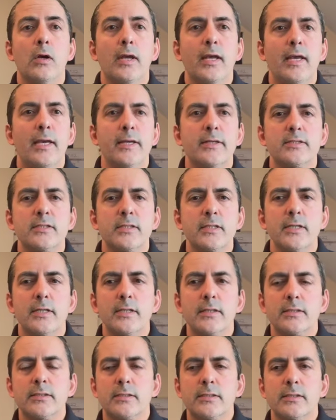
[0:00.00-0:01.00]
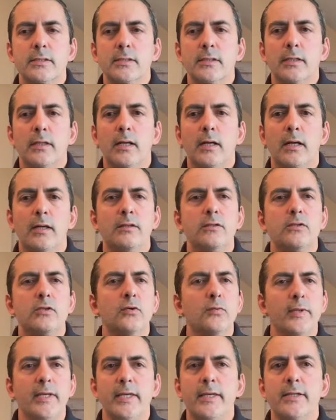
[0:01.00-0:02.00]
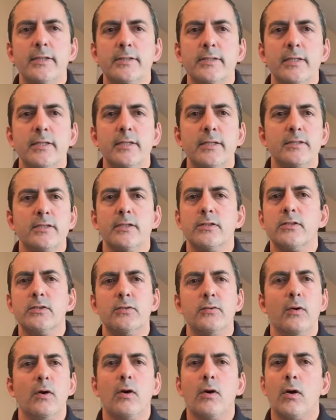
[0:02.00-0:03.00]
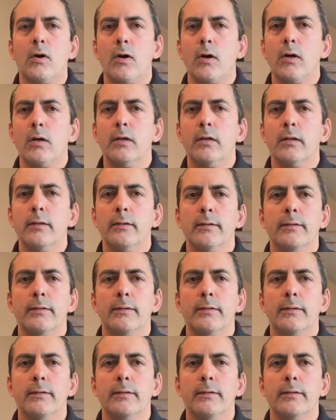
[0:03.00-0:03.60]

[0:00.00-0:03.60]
Is it too easy? Is it too hard?